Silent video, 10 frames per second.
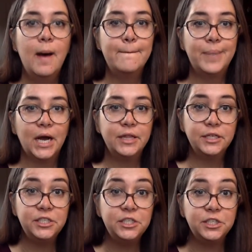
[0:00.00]
by the
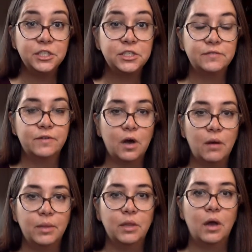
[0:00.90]
teachings of
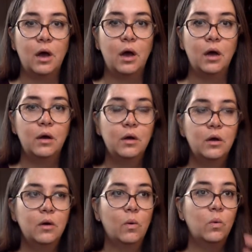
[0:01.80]
Kabbalah,
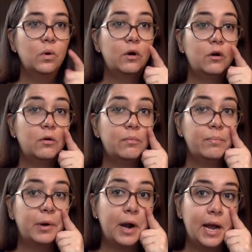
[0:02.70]
or
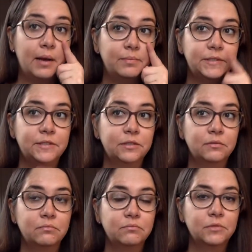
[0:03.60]
perhaps
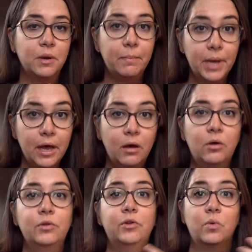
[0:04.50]

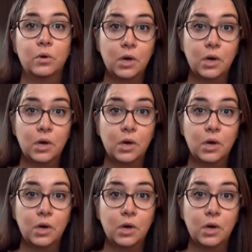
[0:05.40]
compelled or